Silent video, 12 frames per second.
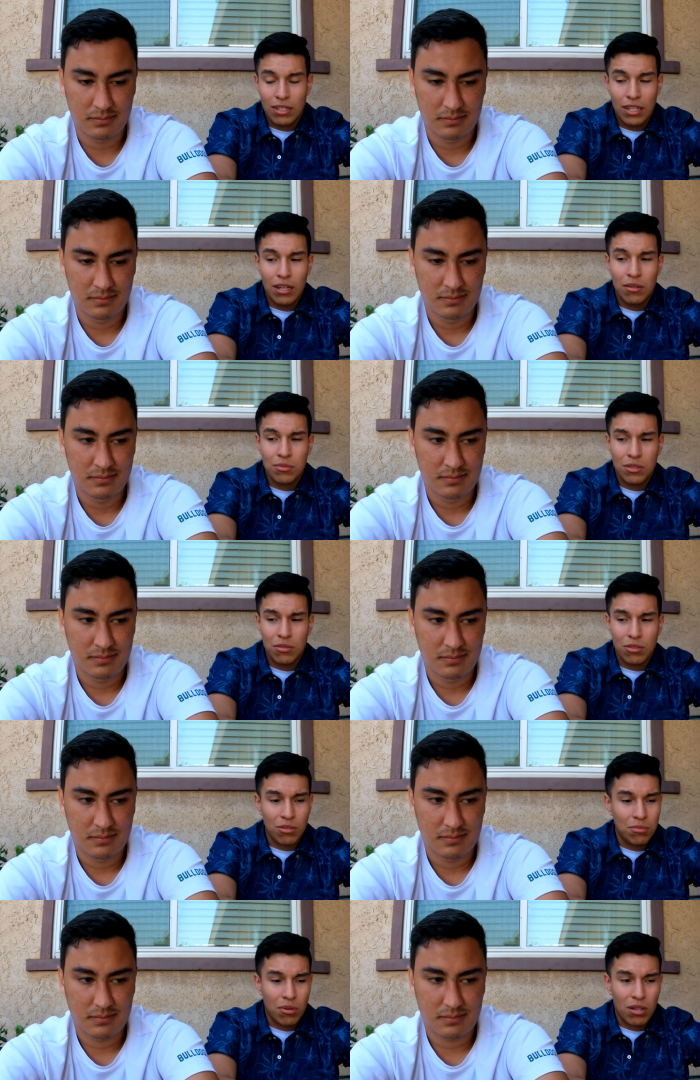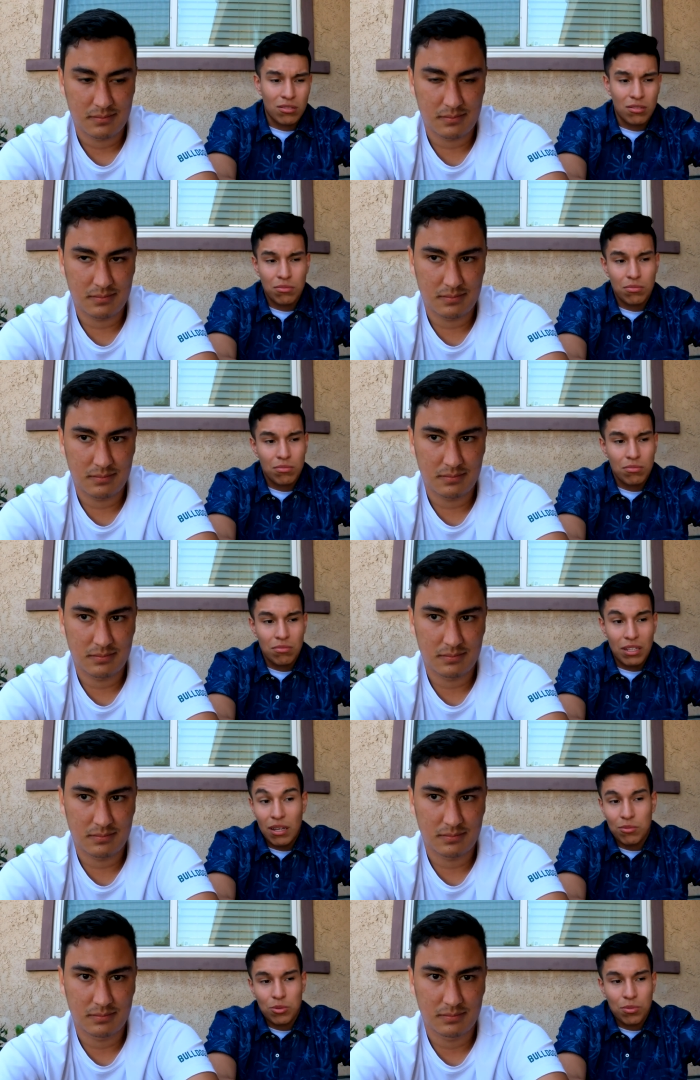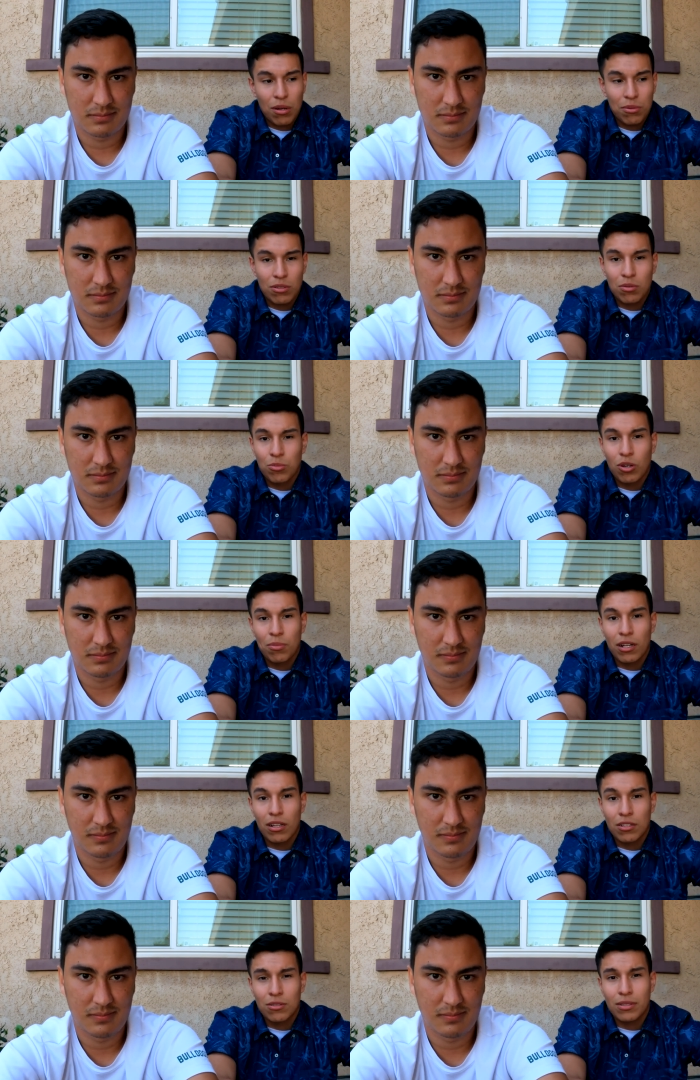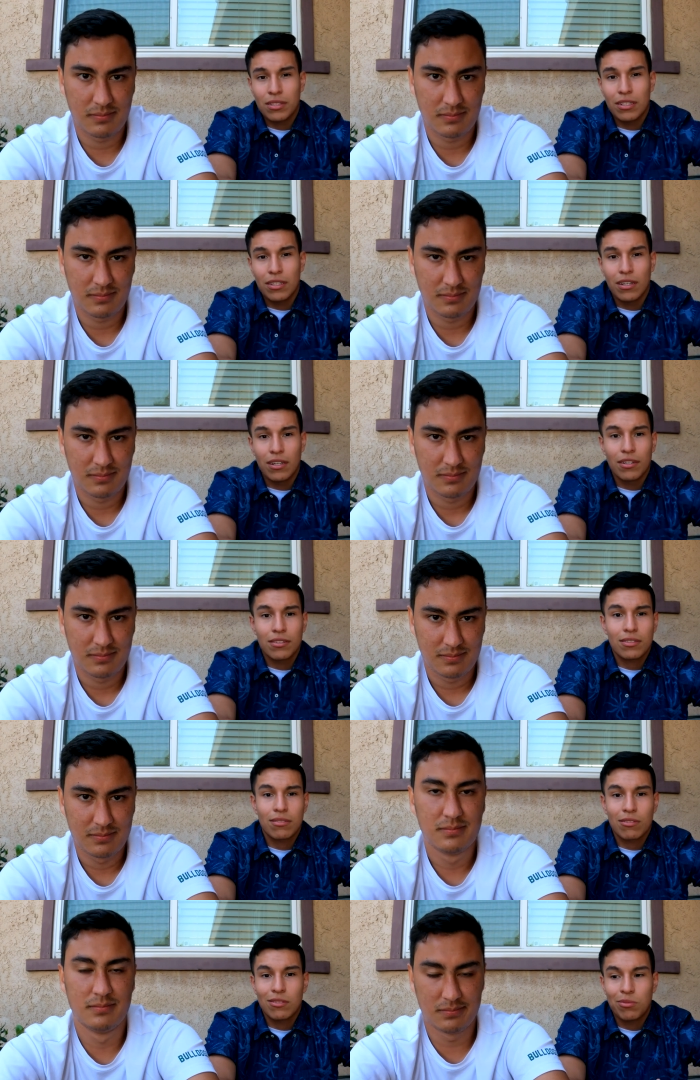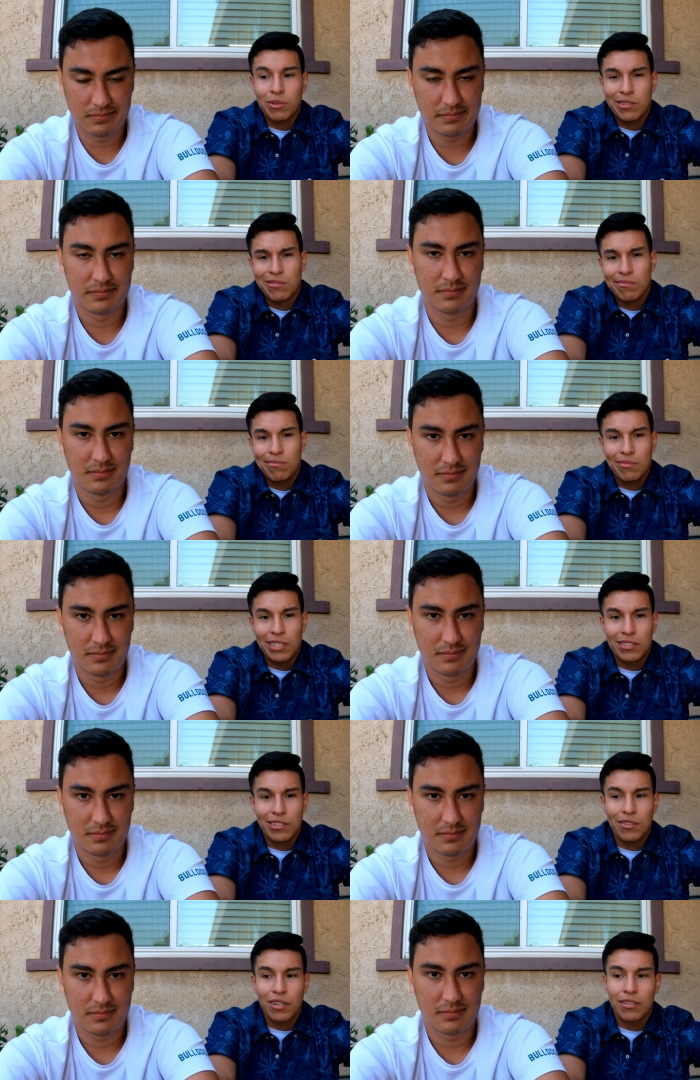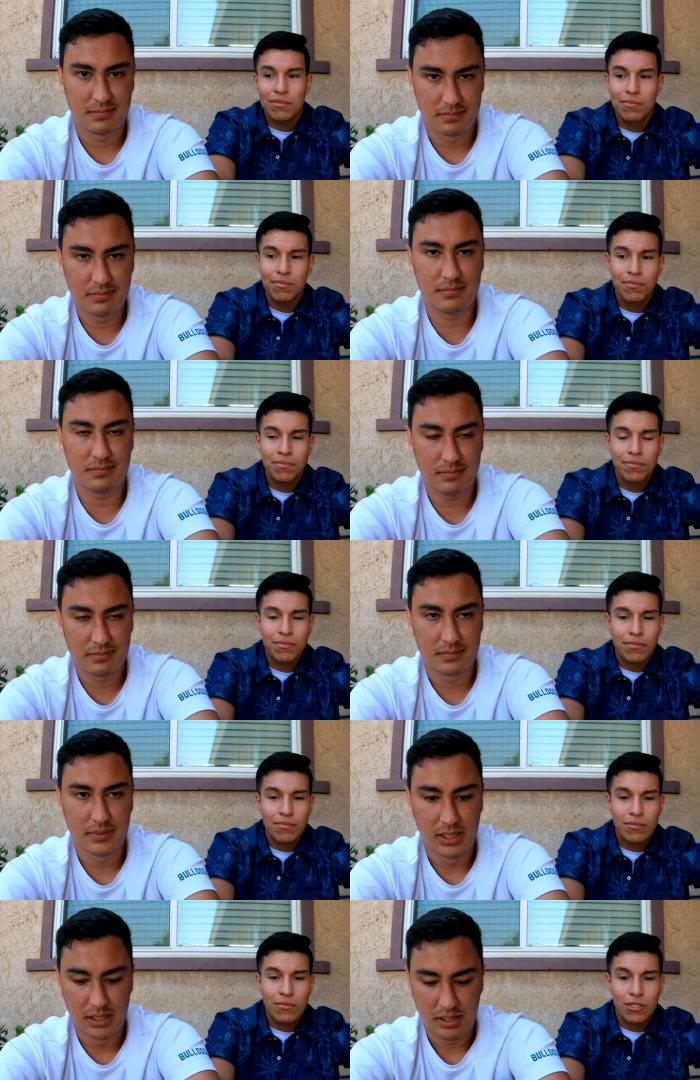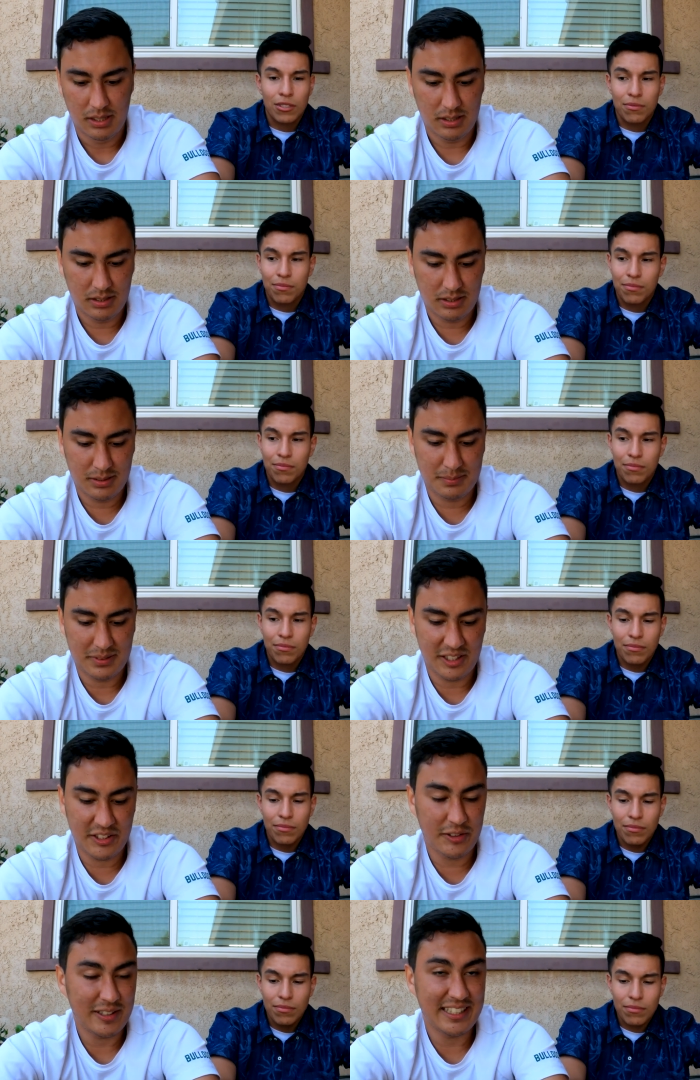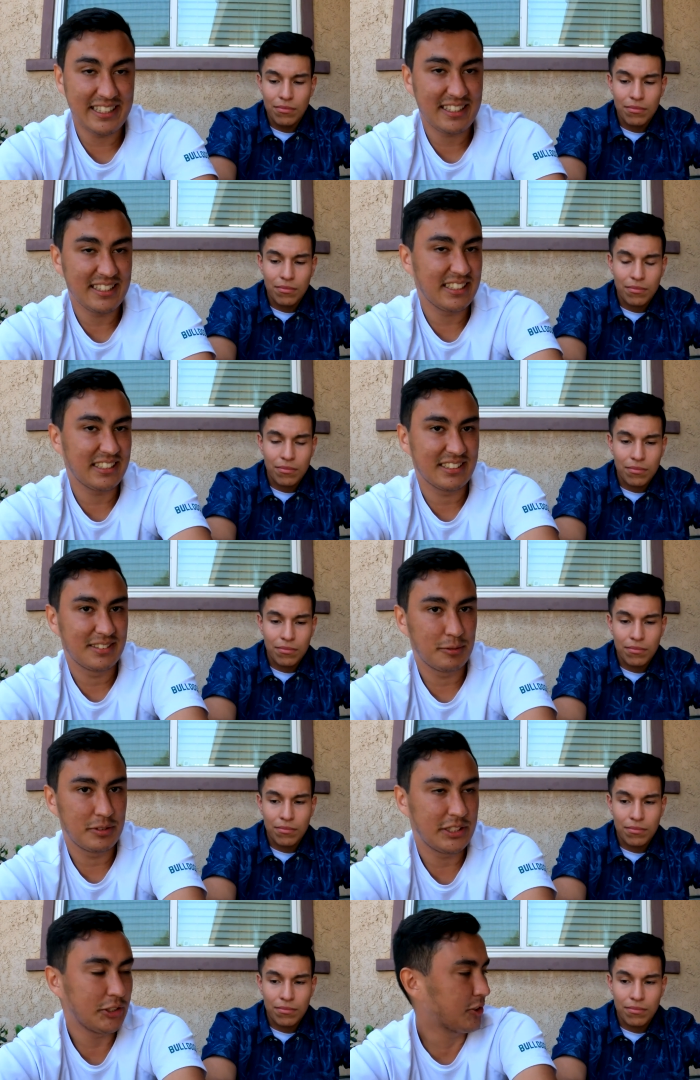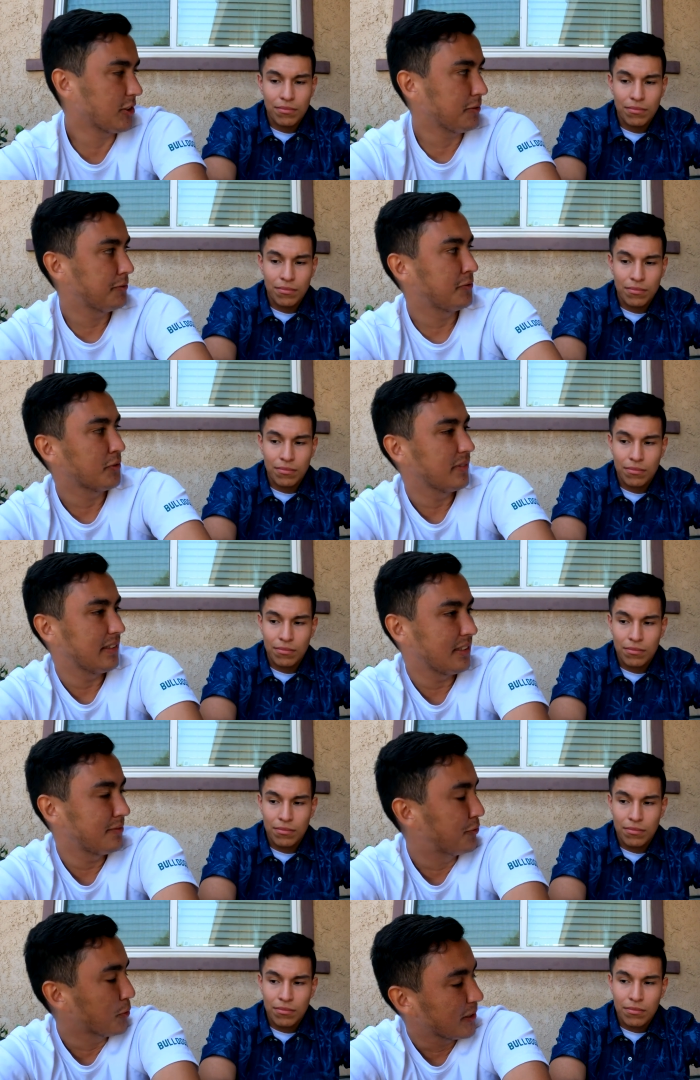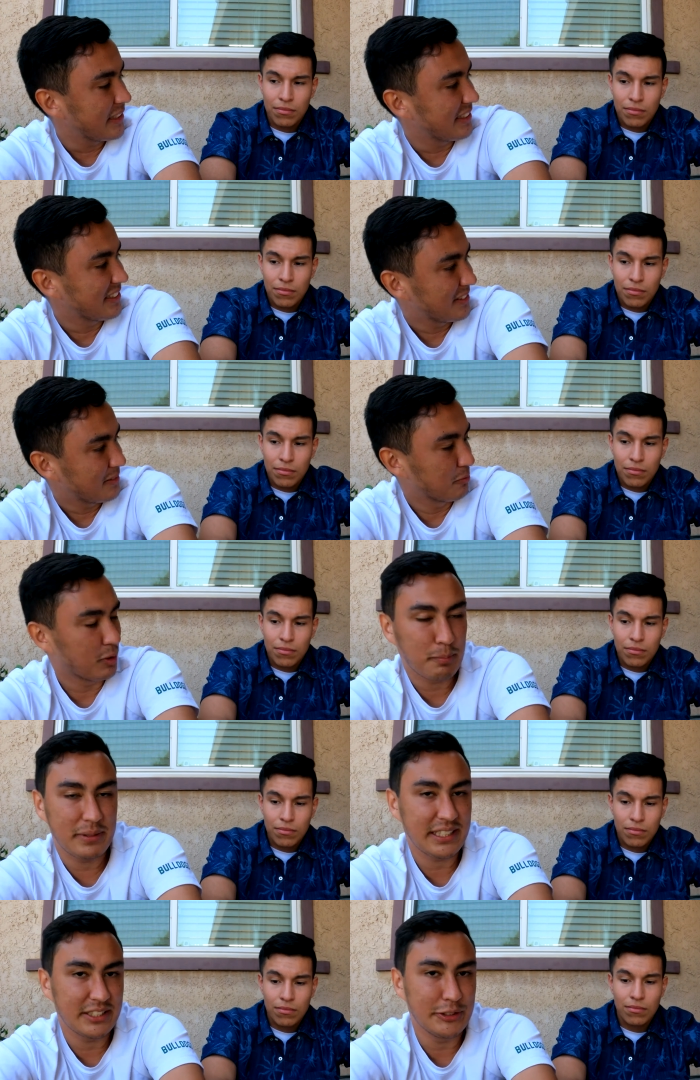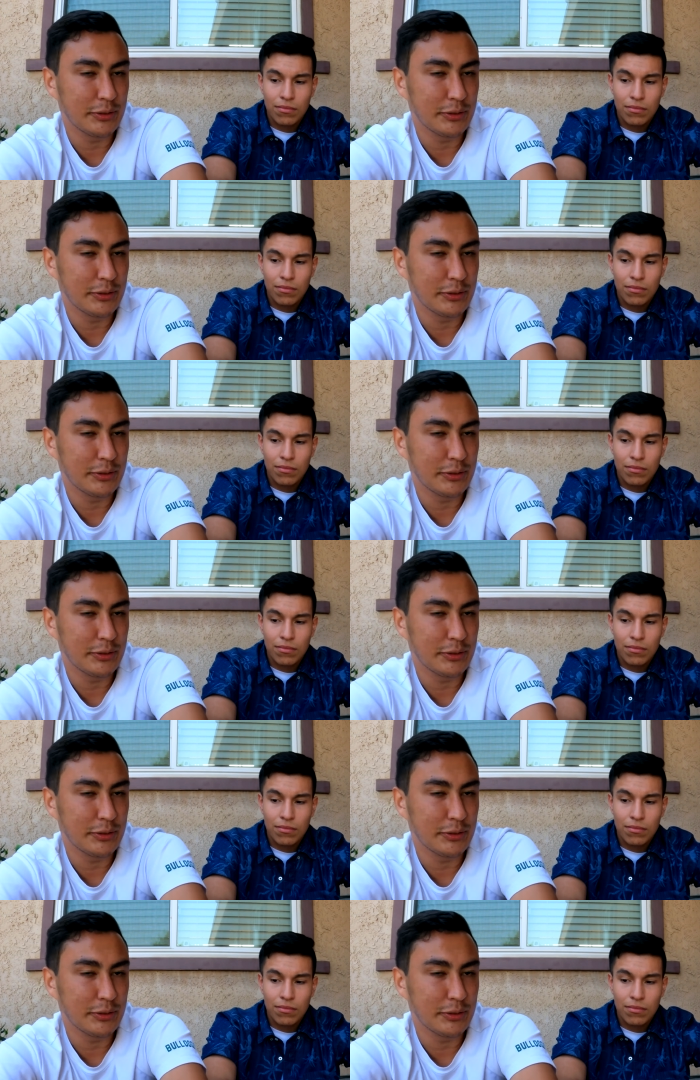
Speaker 1: and EMs, you learn, I don't know, EMs would probably learn more about electricity than us because mm. we hmm. don't need to know that.
Speaker 2: Mm. Um, are there anything you should avoid while being a